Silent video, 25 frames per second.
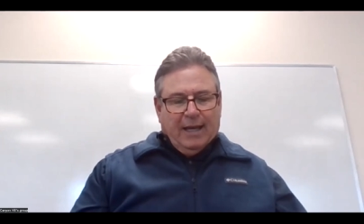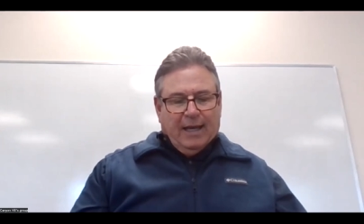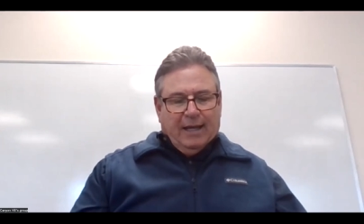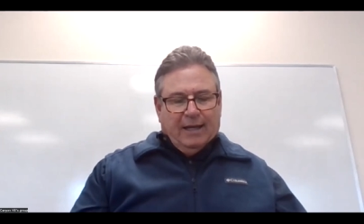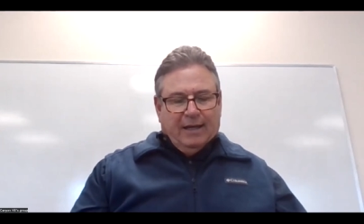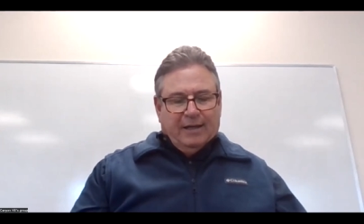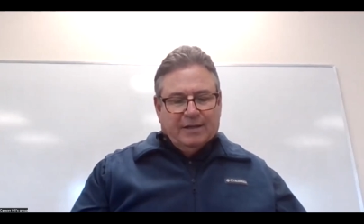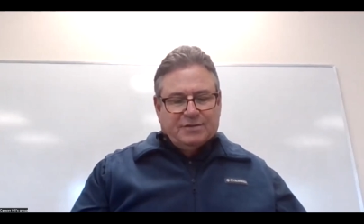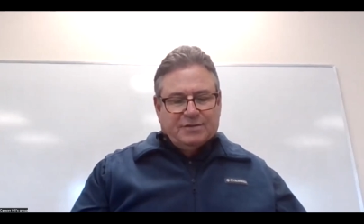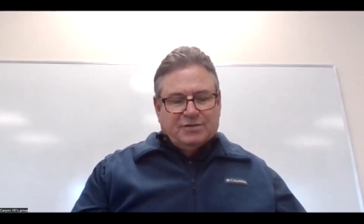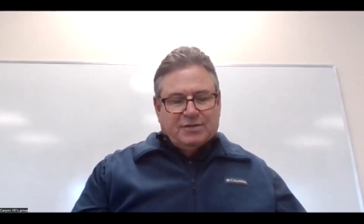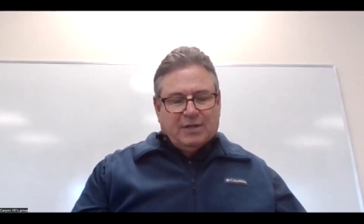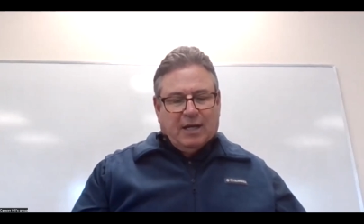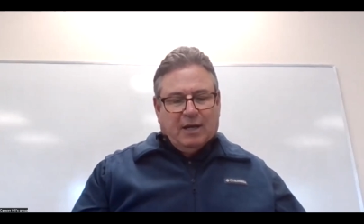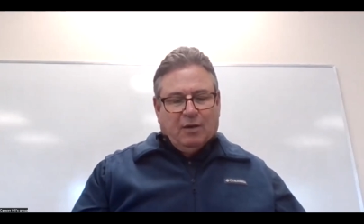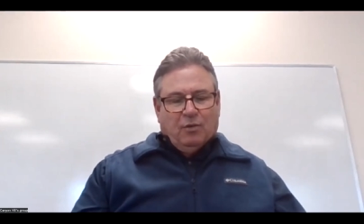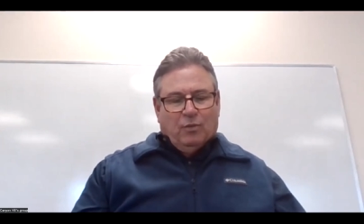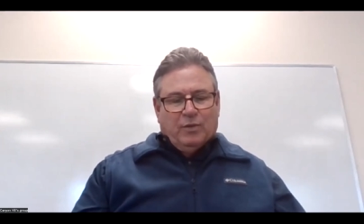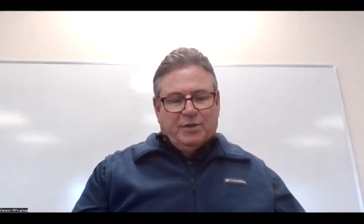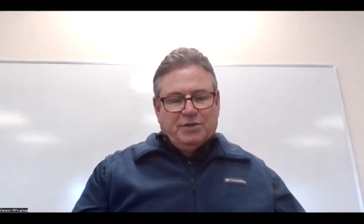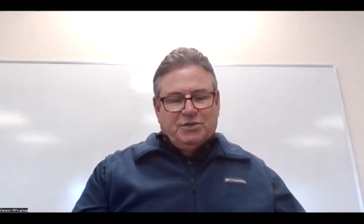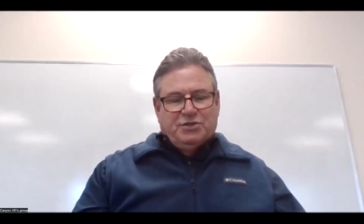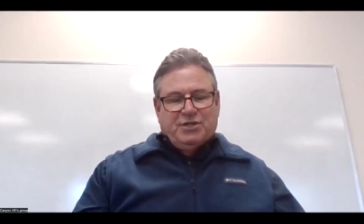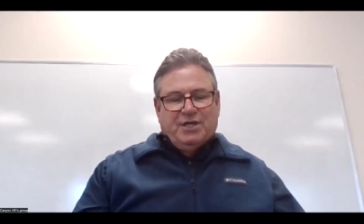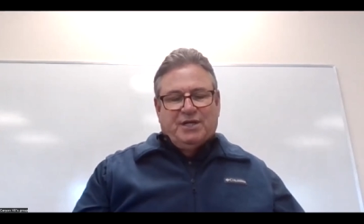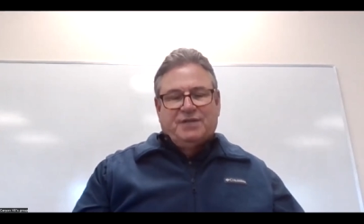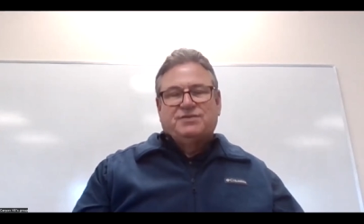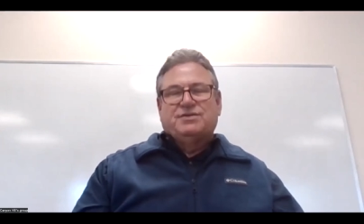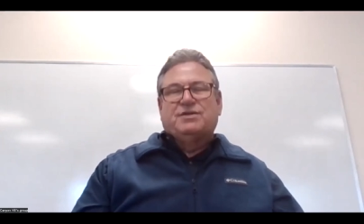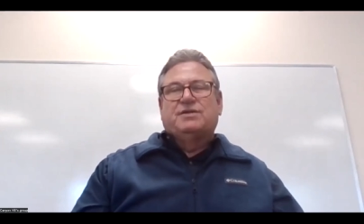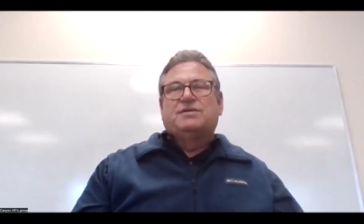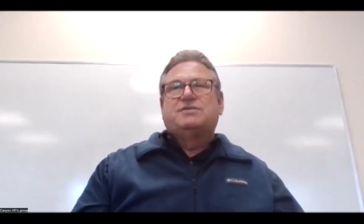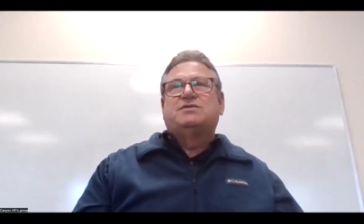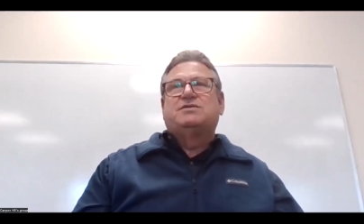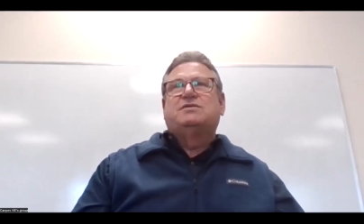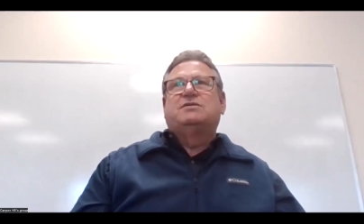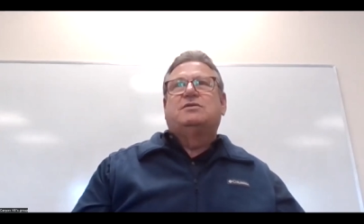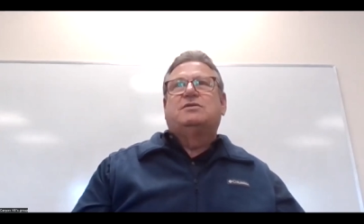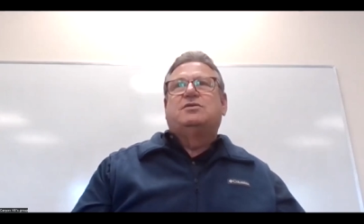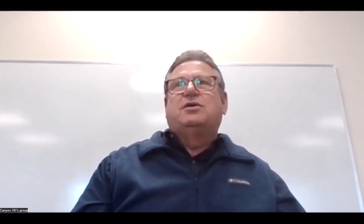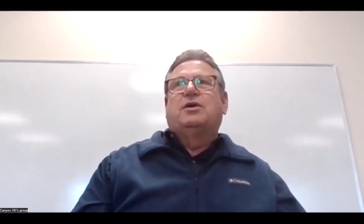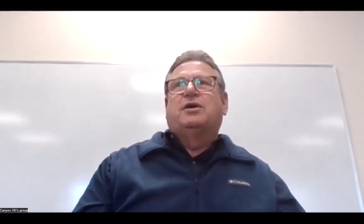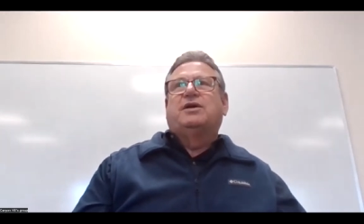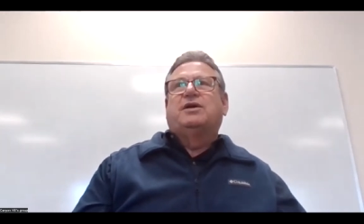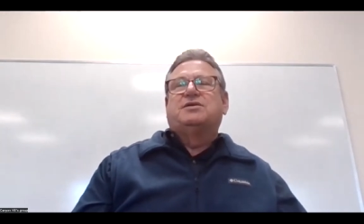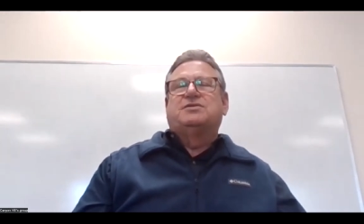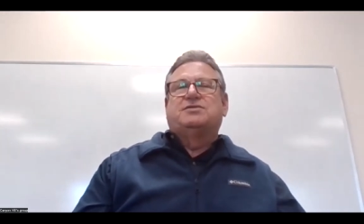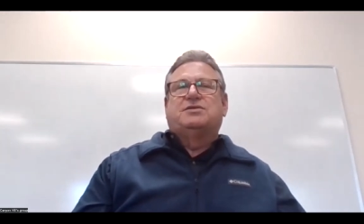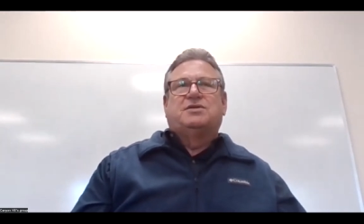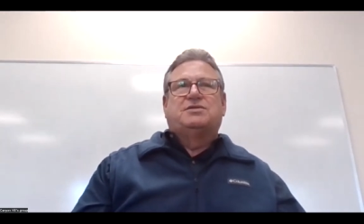And it's uh, when Jesus
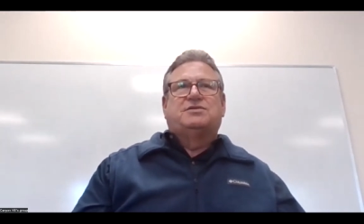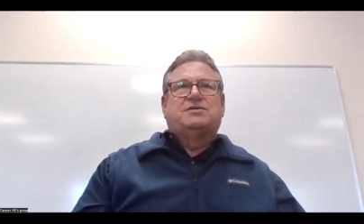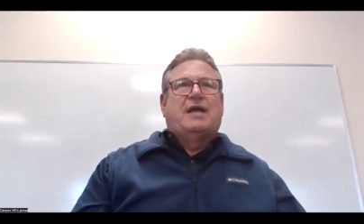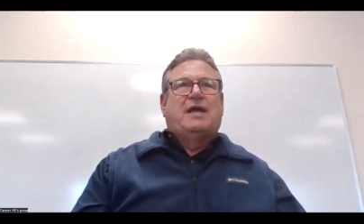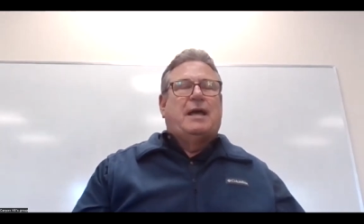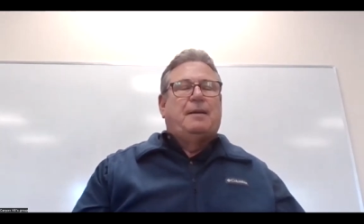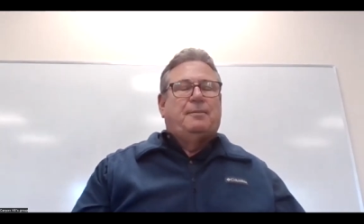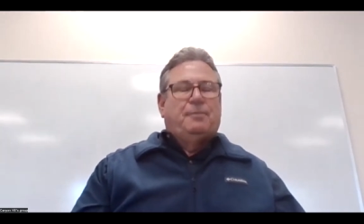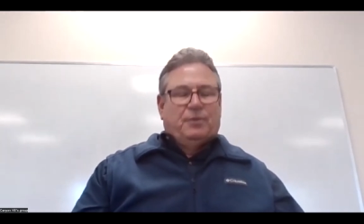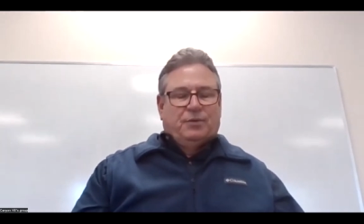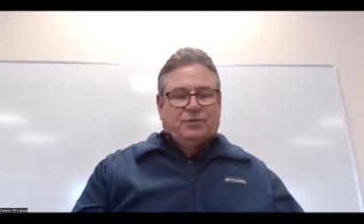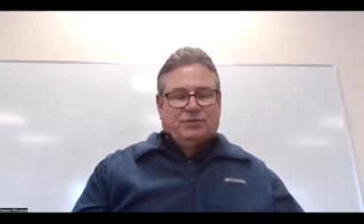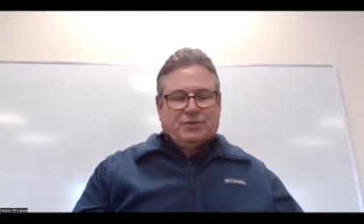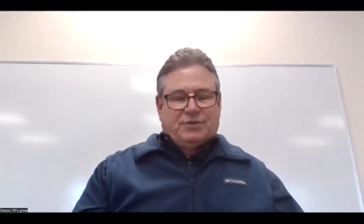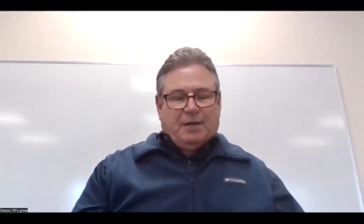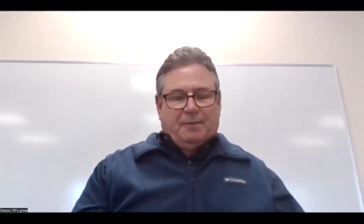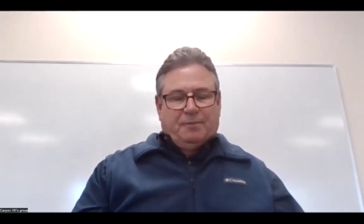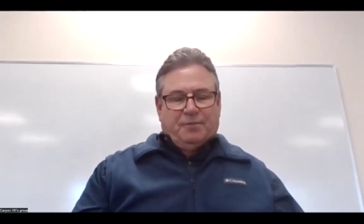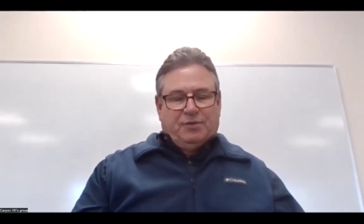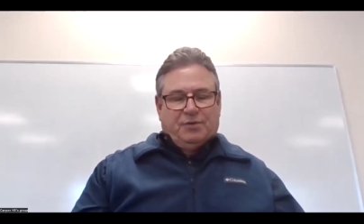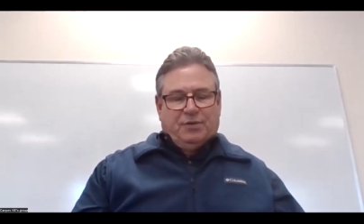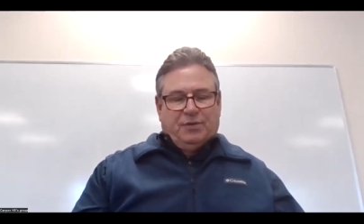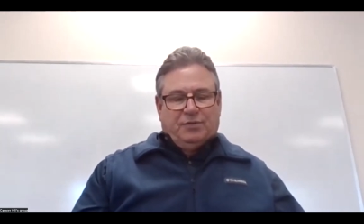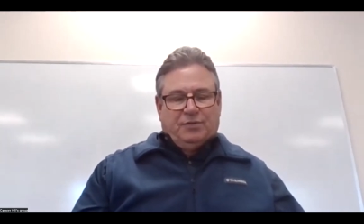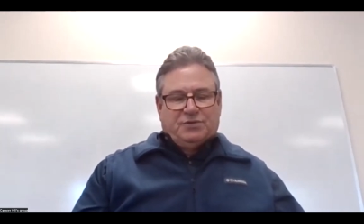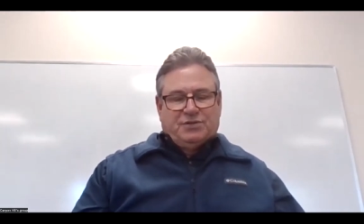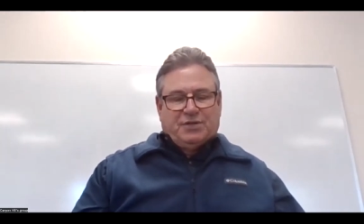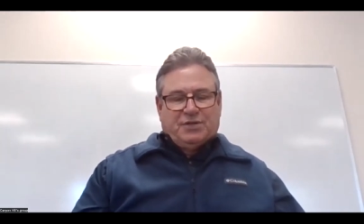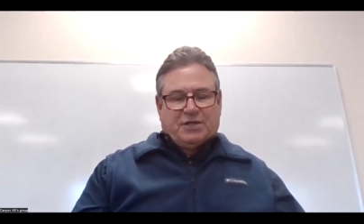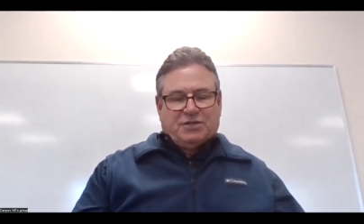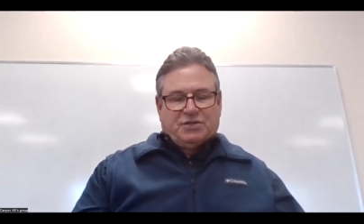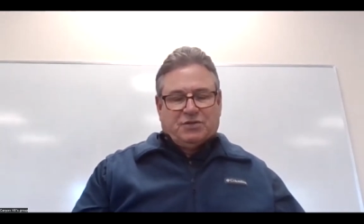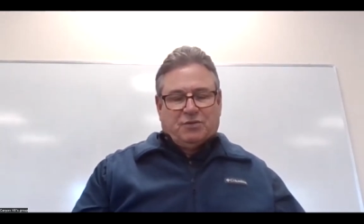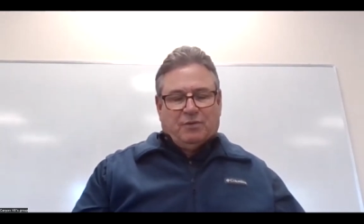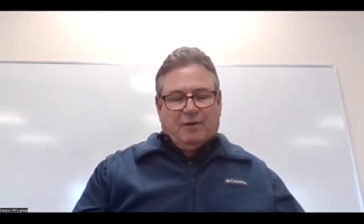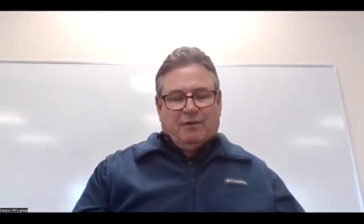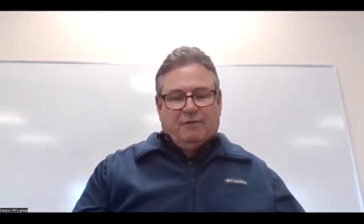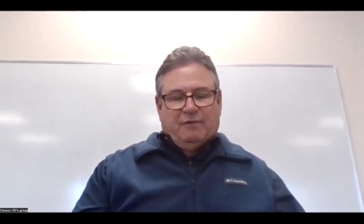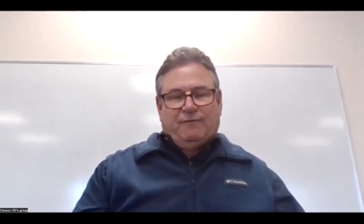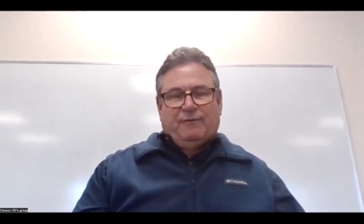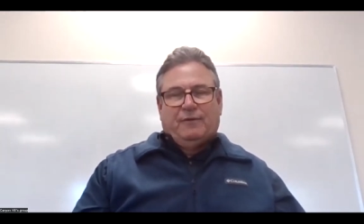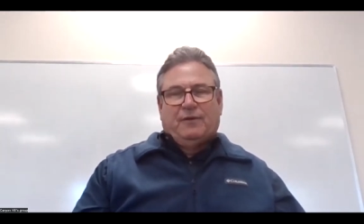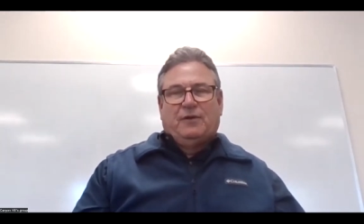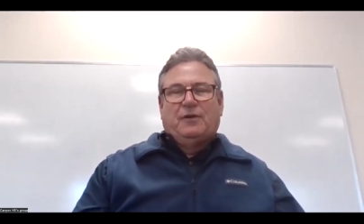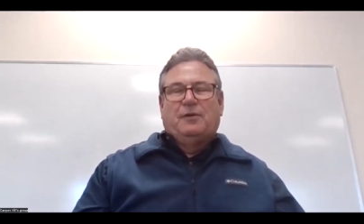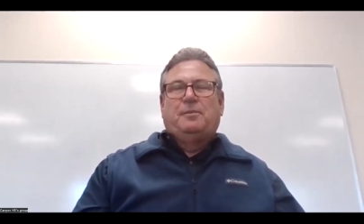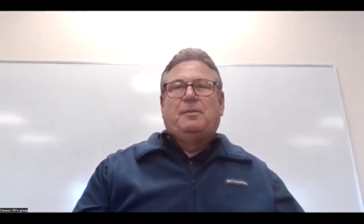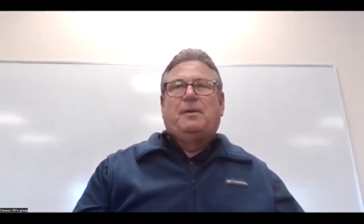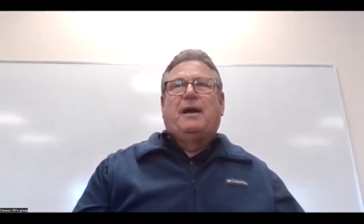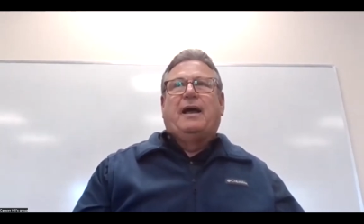took his disciples up to Caesarea
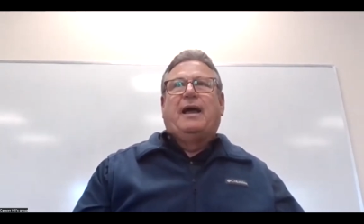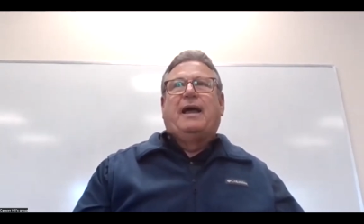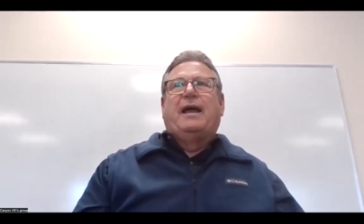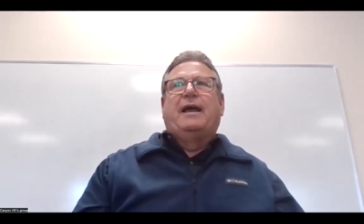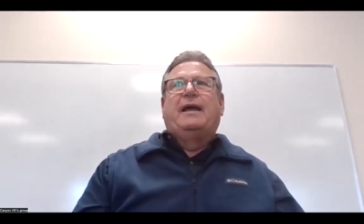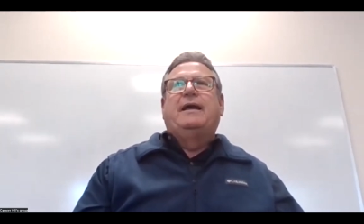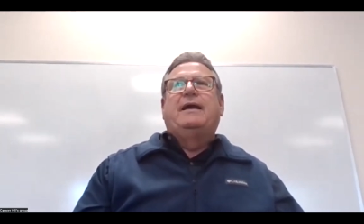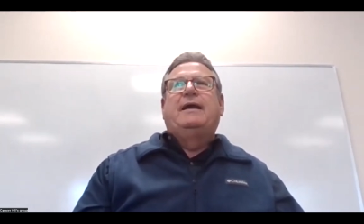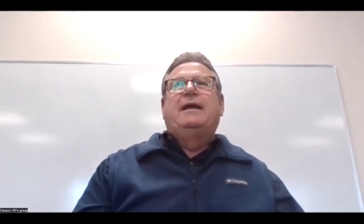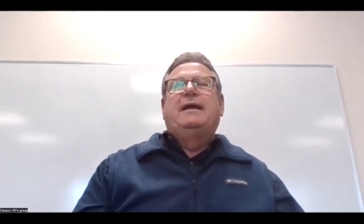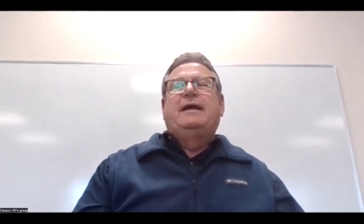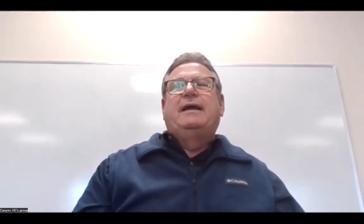Philippi.